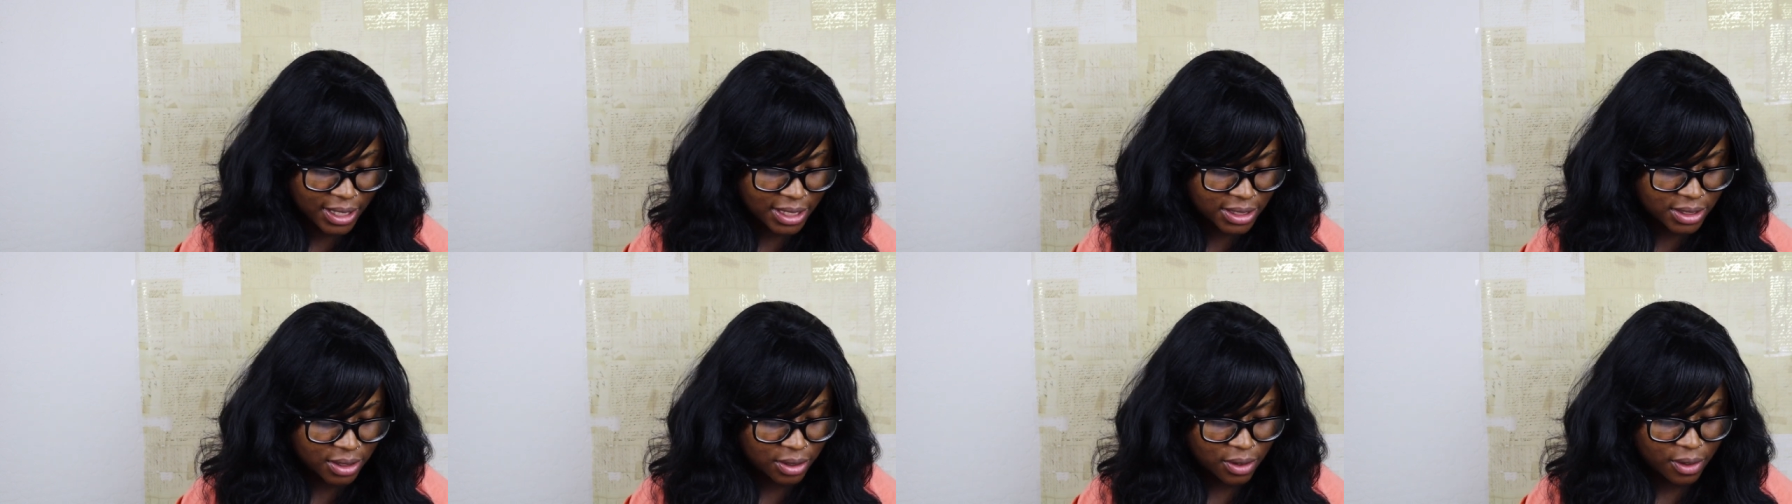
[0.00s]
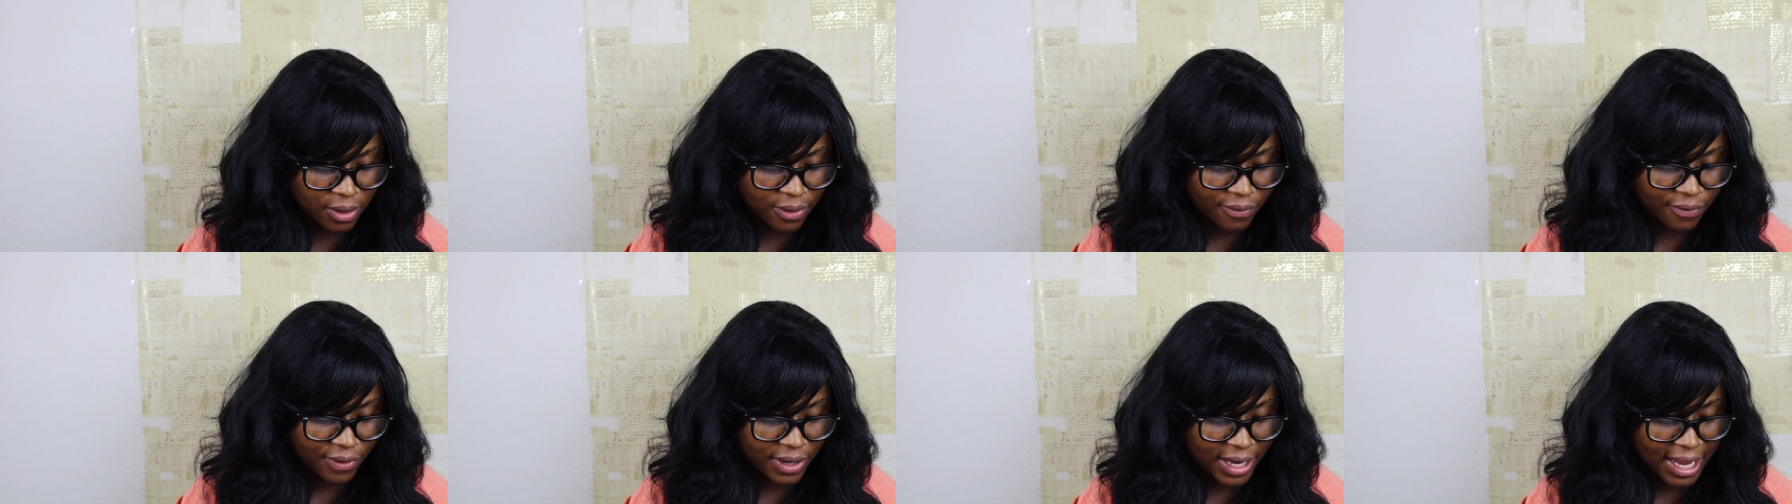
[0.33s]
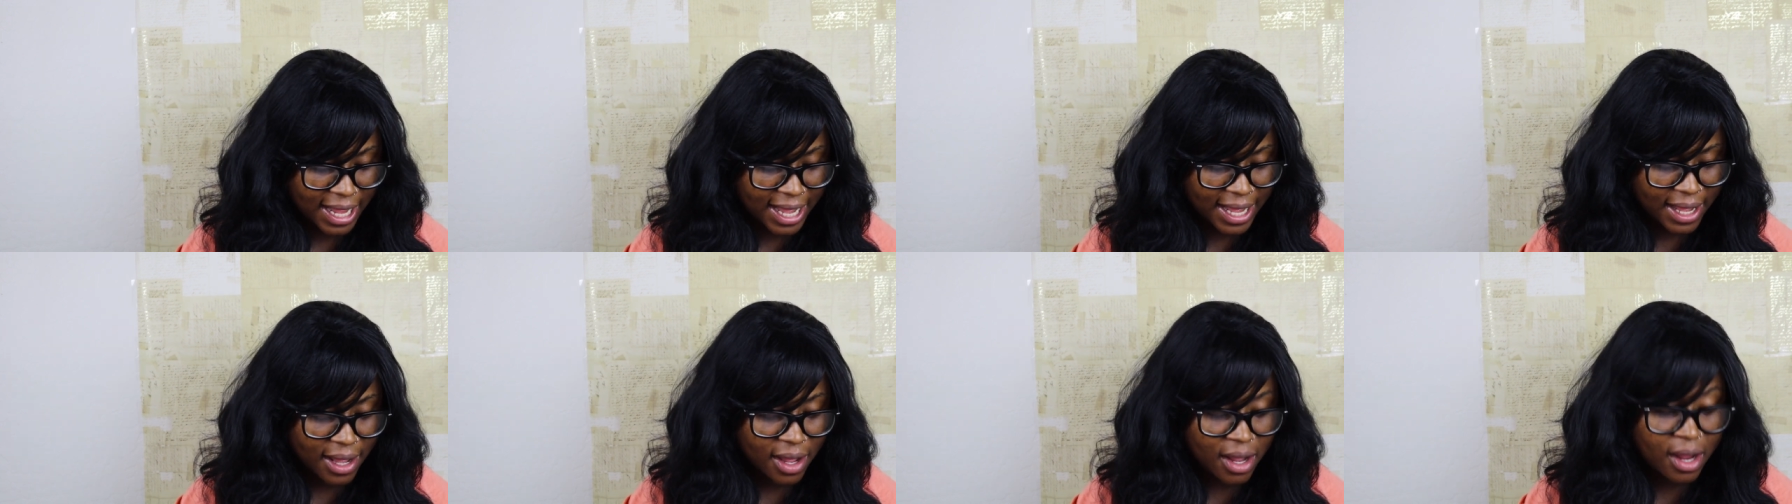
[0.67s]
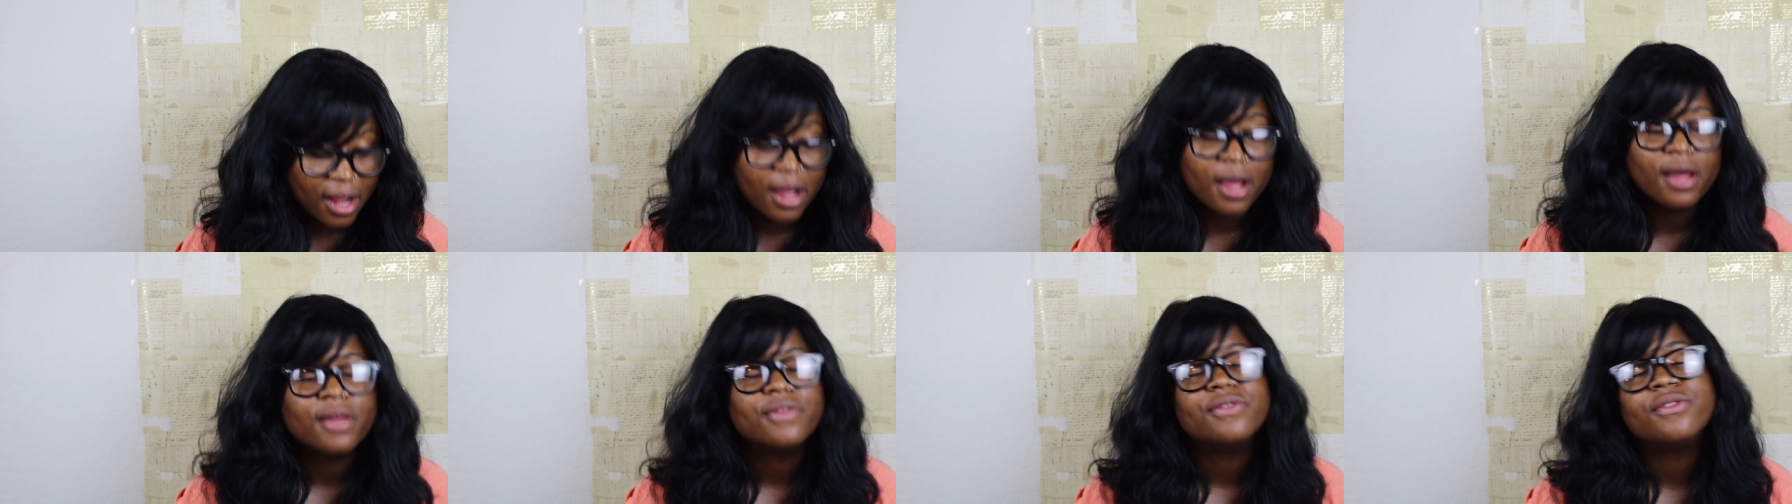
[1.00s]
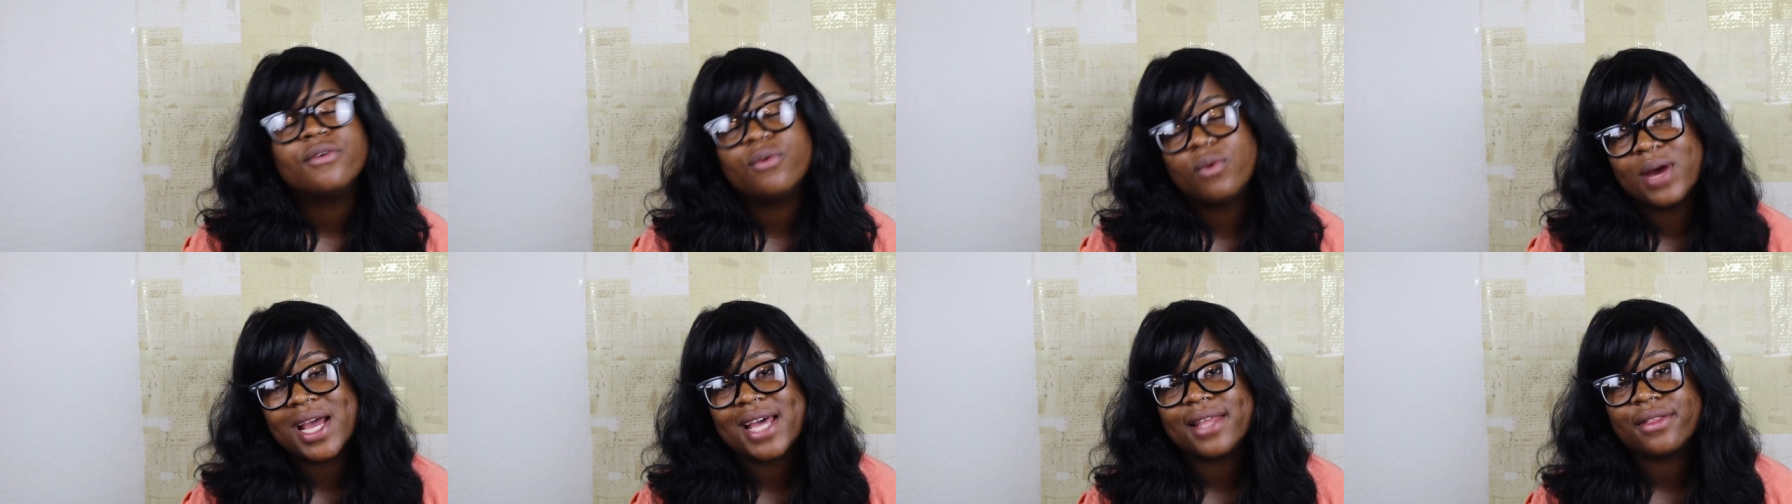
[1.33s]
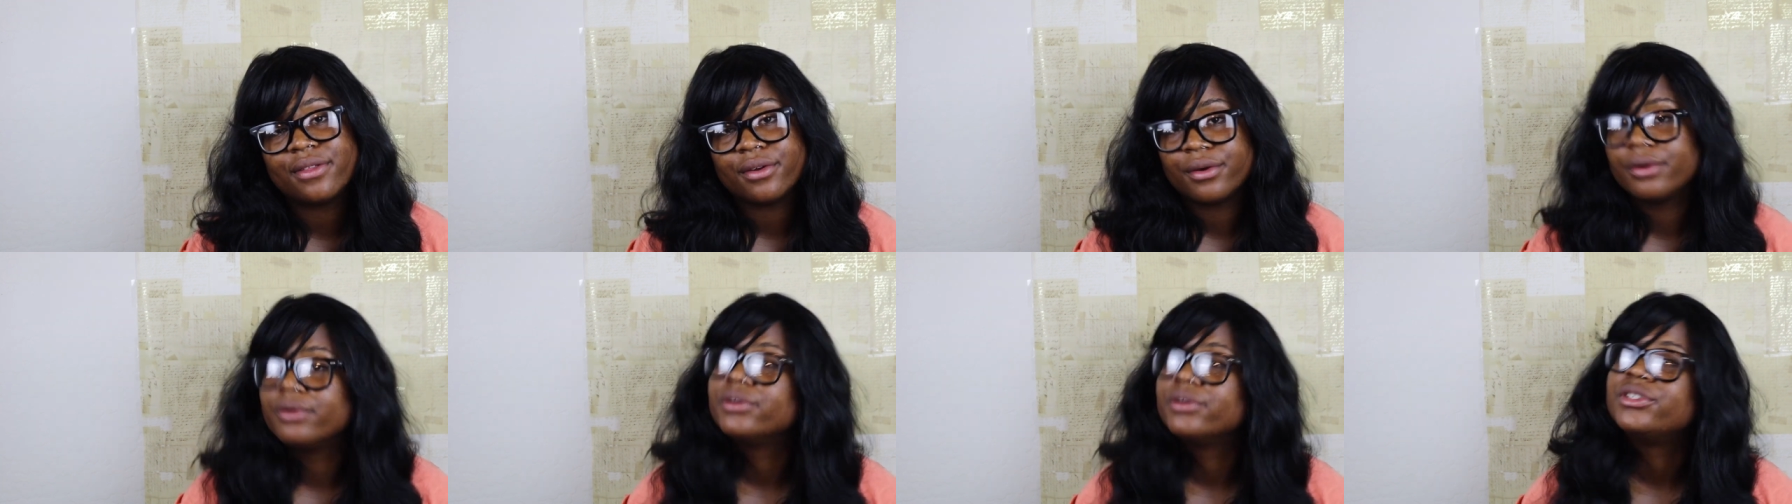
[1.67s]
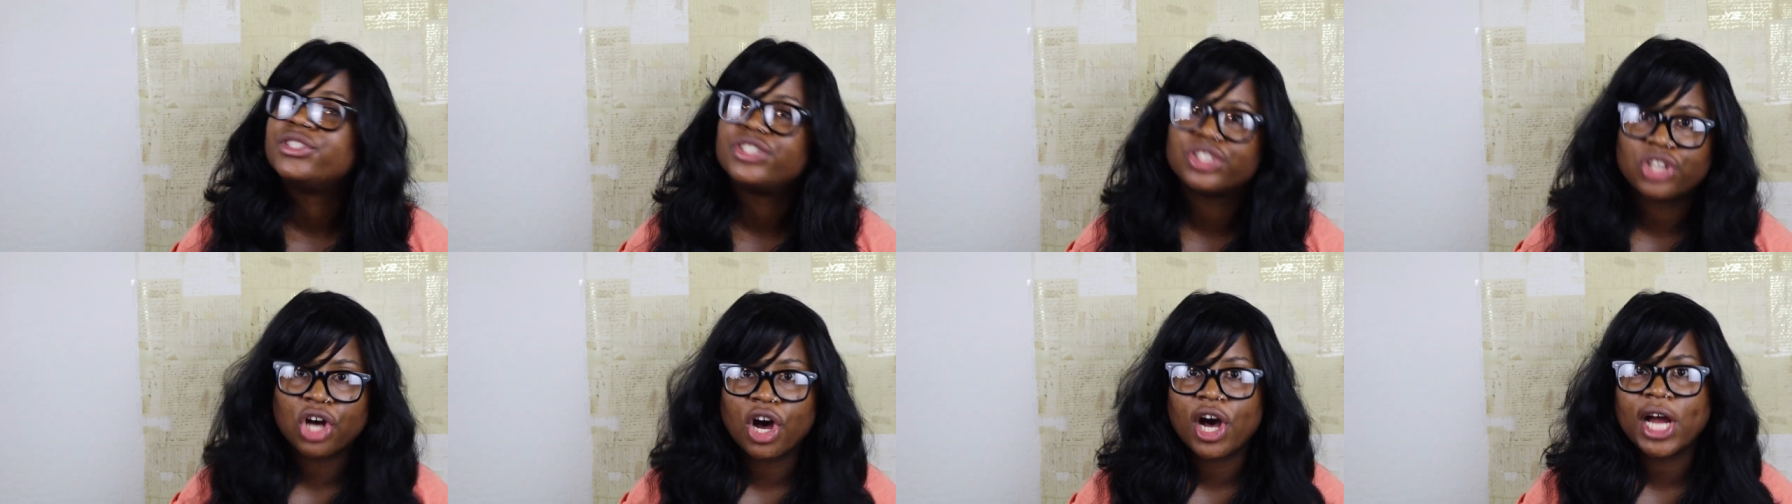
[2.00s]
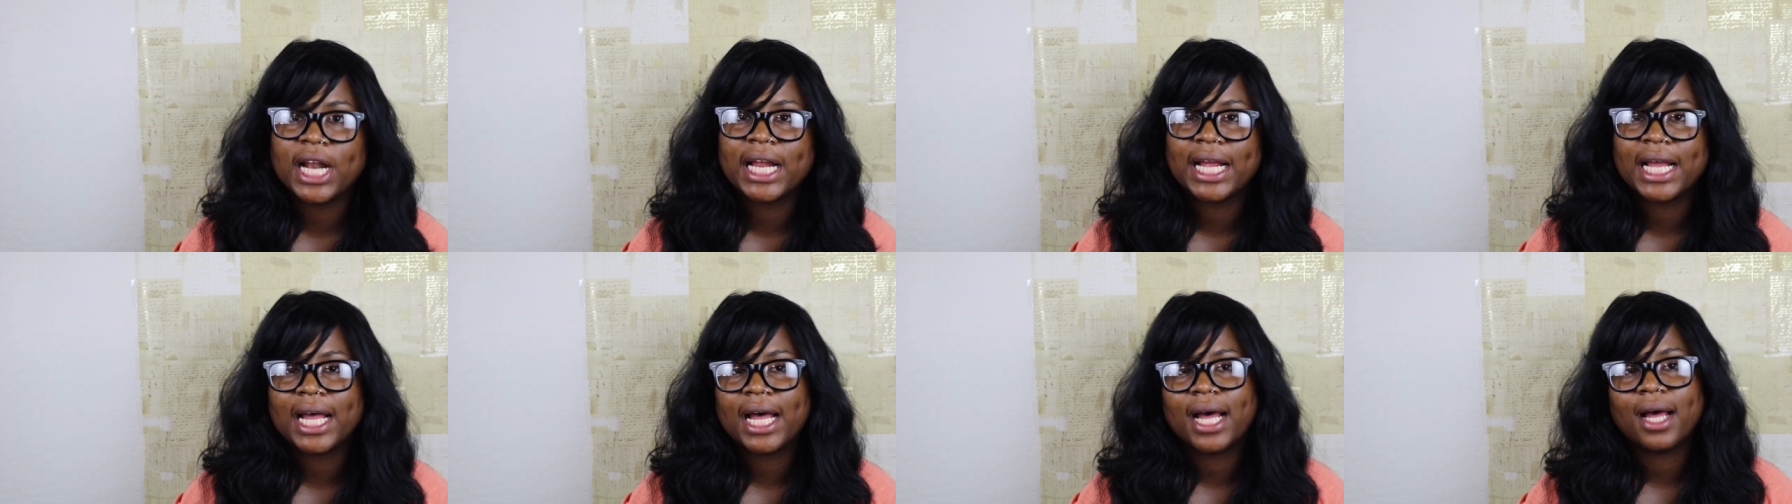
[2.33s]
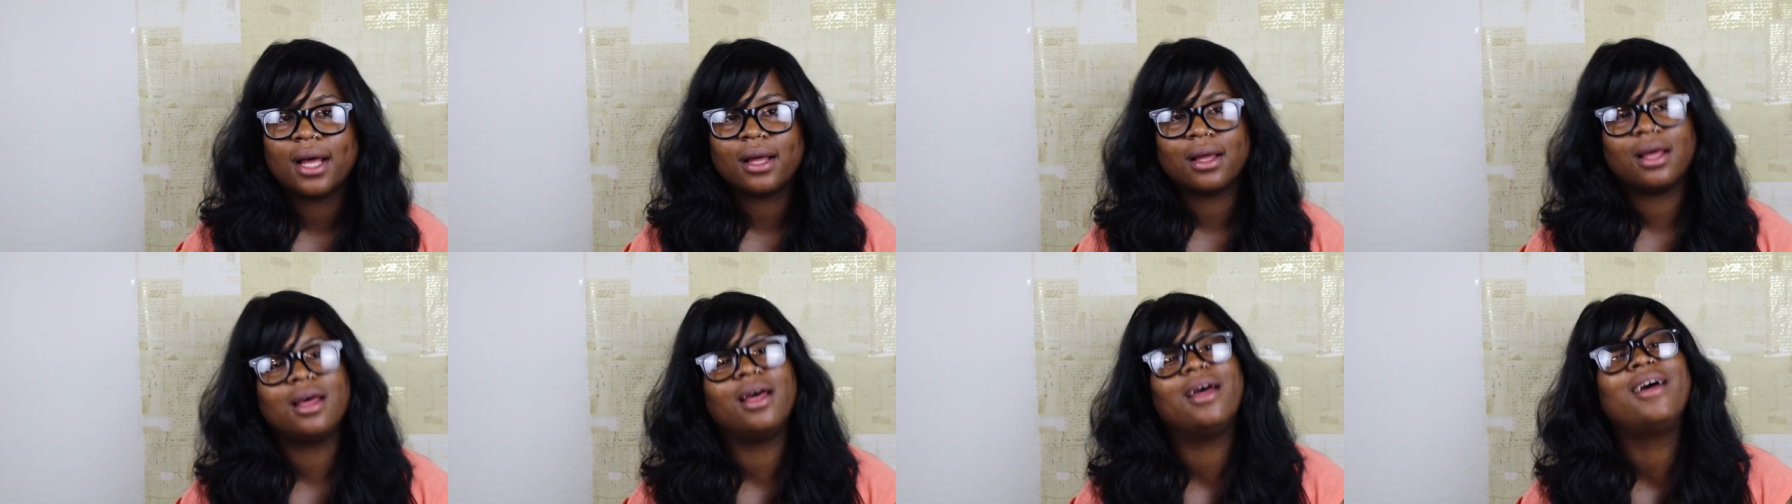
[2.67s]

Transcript: need to go over that. The weather, scalding hot.